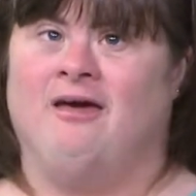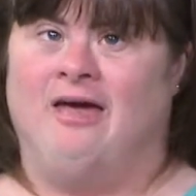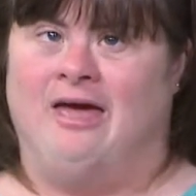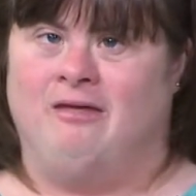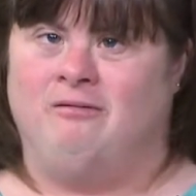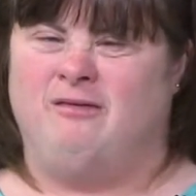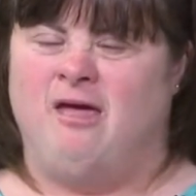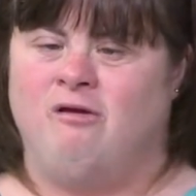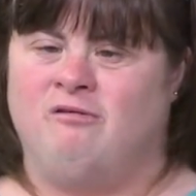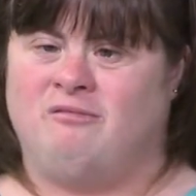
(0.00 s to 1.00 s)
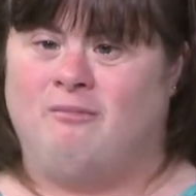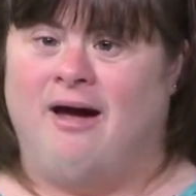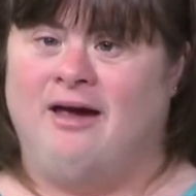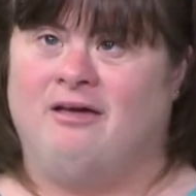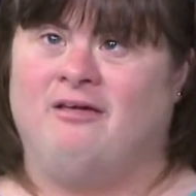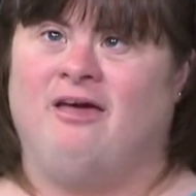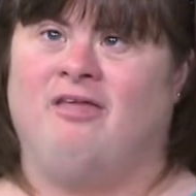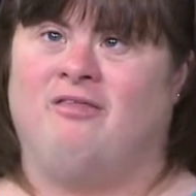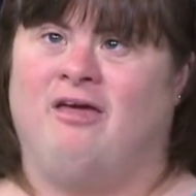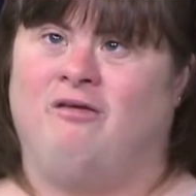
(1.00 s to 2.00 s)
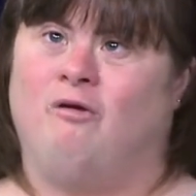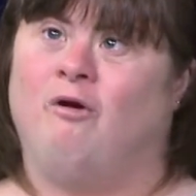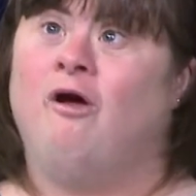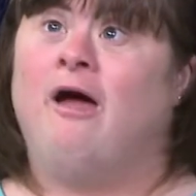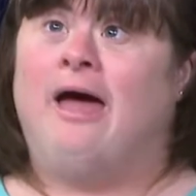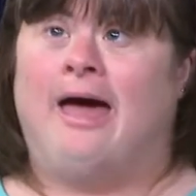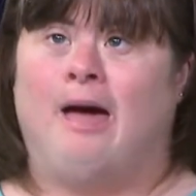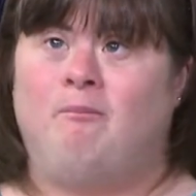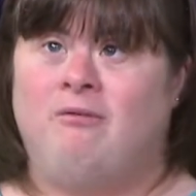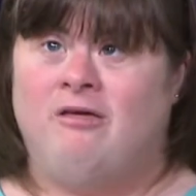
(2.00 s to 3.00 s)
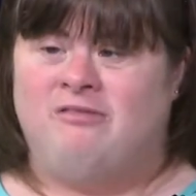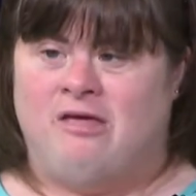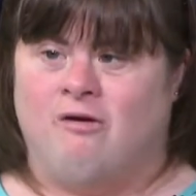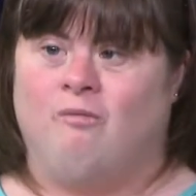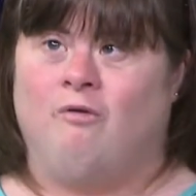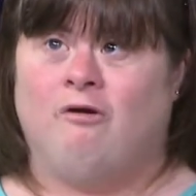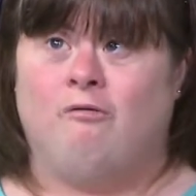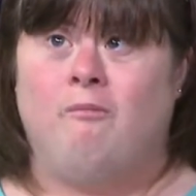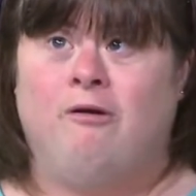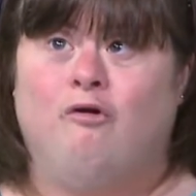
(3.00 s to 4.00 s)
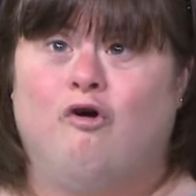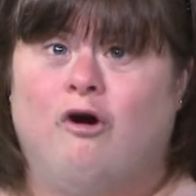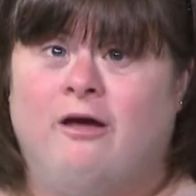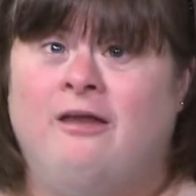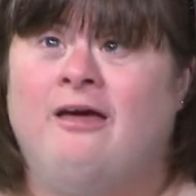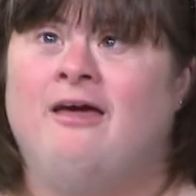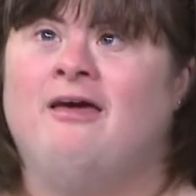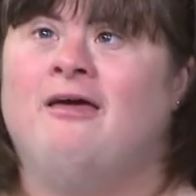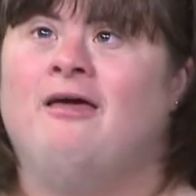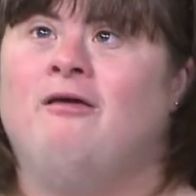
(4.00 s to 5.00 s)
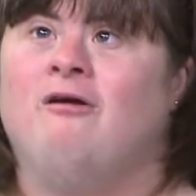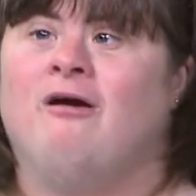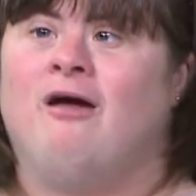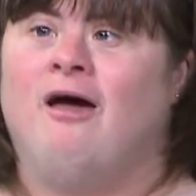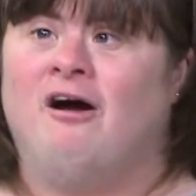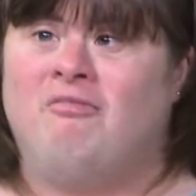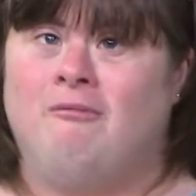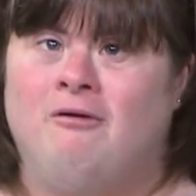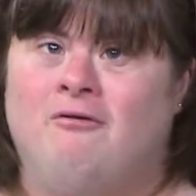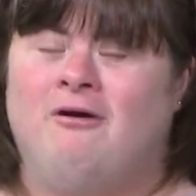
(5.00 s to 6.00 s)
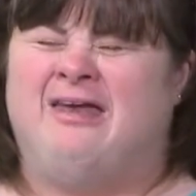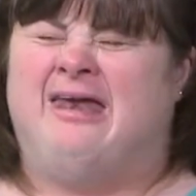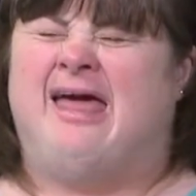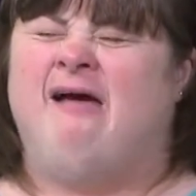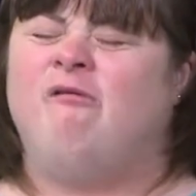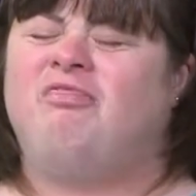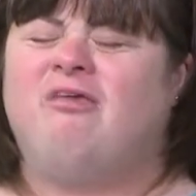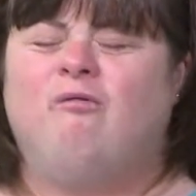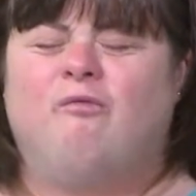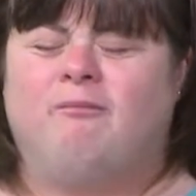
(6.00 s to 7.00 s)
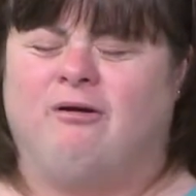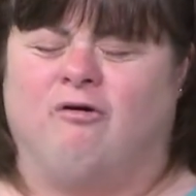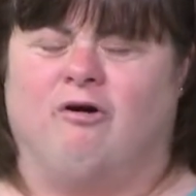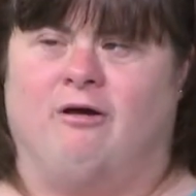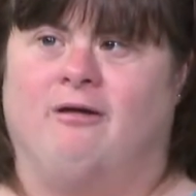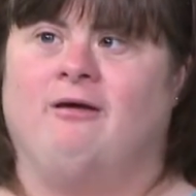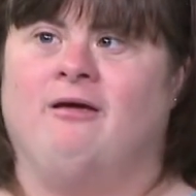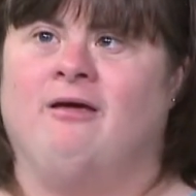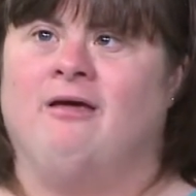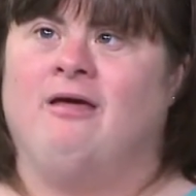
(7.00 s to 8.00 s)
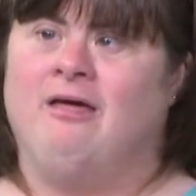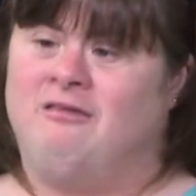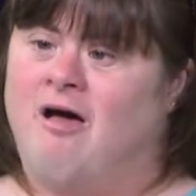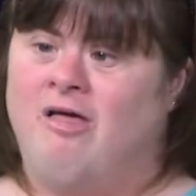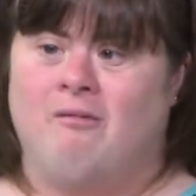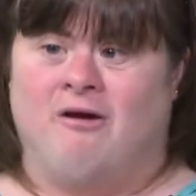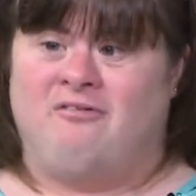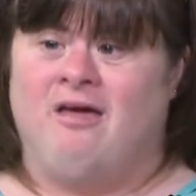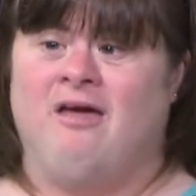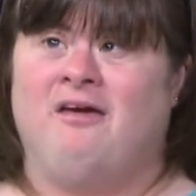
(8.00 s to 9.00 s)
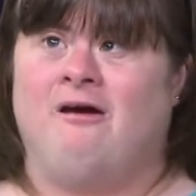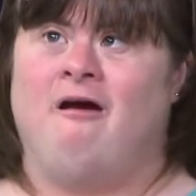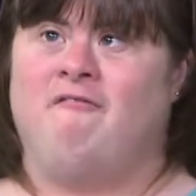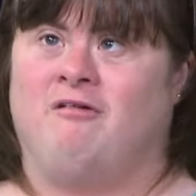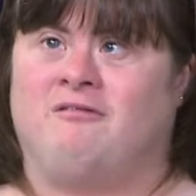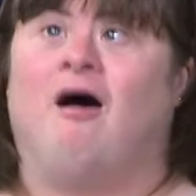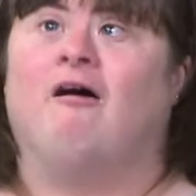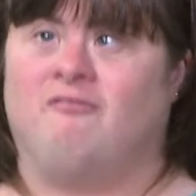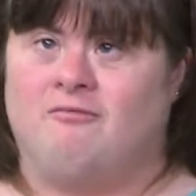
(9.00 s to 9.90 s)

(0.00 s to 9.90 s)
And then you're smiling, then you're happy, then your work will be good, your health will be good, and everything will be good. It's all about taking care of yourself.